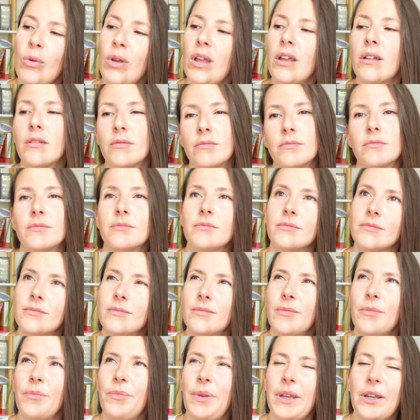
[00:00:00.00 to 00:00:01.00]
Well,
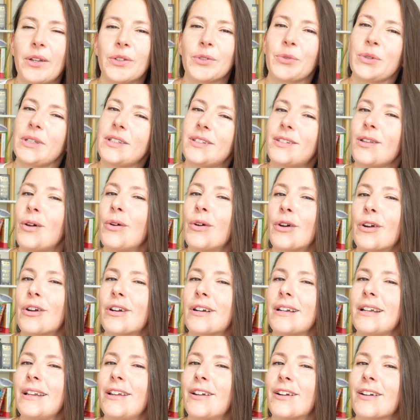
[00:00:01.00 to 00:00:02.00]
because we saw
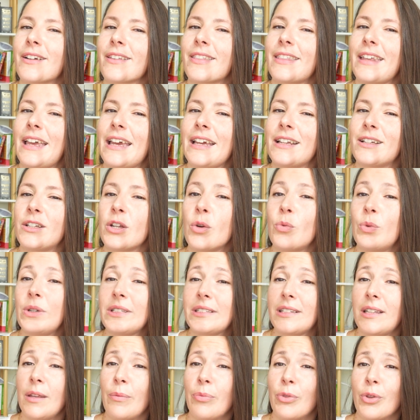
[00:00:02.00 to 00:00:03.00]
earlier that we
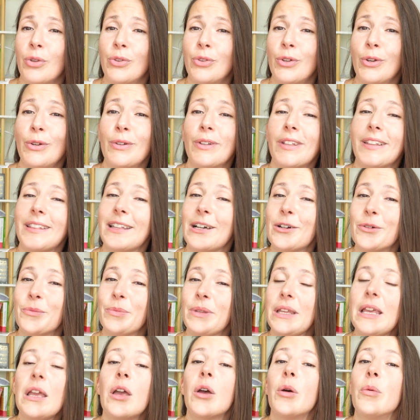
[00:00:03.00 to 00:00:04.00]
skipped the ne, that would
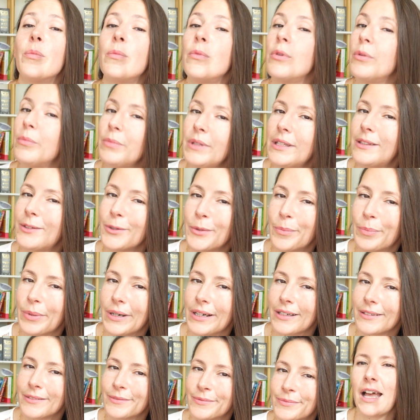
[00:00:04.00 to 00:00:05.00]
be me mytho
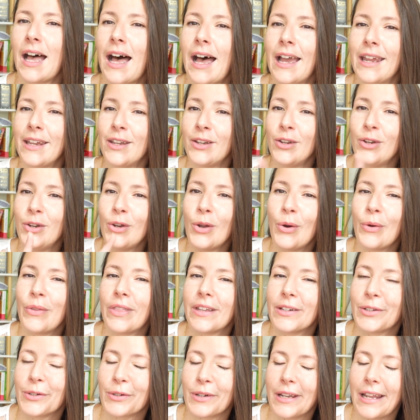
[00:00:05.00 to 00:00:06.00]
pas. I know
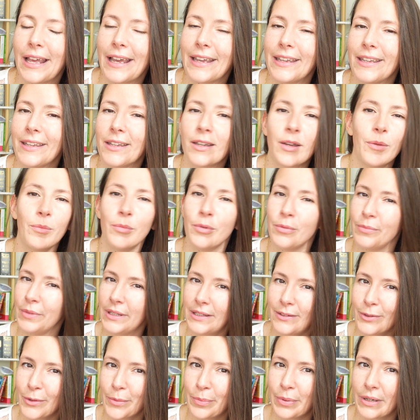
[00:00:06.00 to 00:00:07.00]
that you're lying. Me
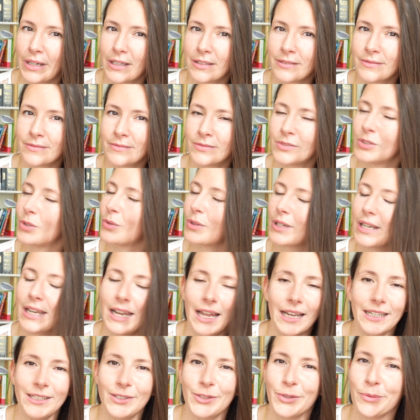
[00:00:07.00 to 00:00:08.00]
mytho pas. Don't
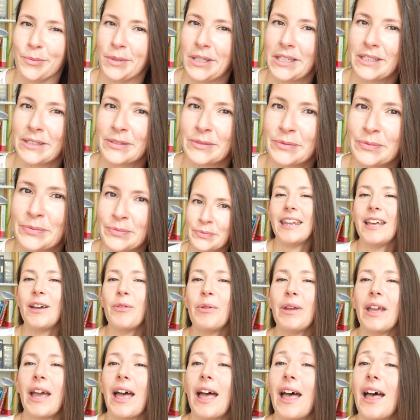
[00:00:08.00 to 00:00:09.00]
lie to me. And now
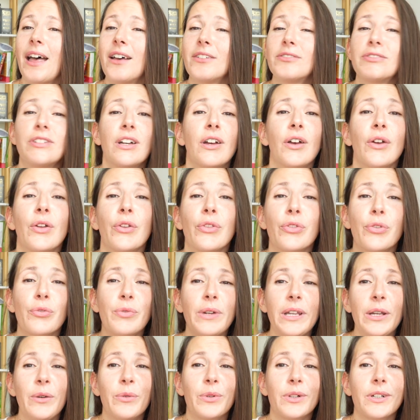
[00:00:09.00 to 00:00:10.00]
we have
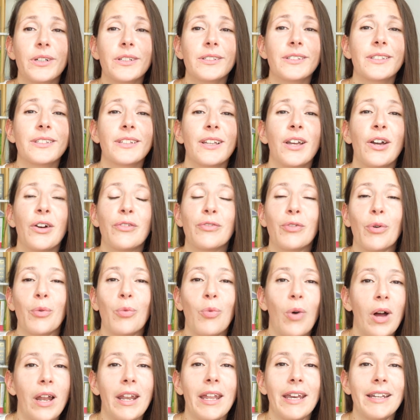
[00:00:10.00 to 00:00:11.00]
three words for
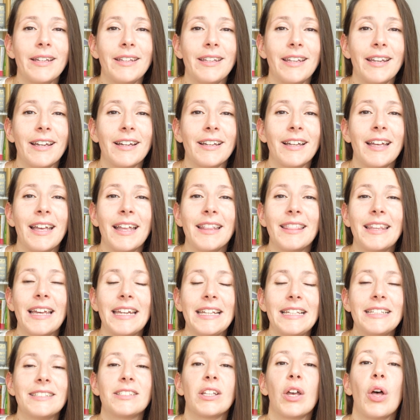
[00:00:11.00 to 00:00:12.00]
one idea, that
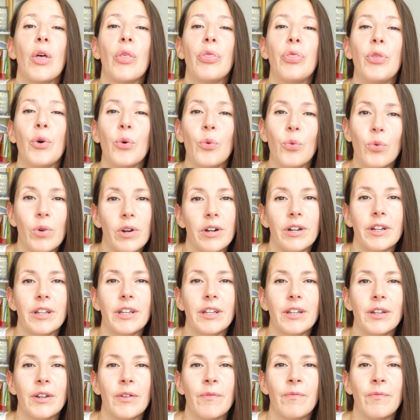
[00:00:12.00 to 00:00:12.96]
is the work.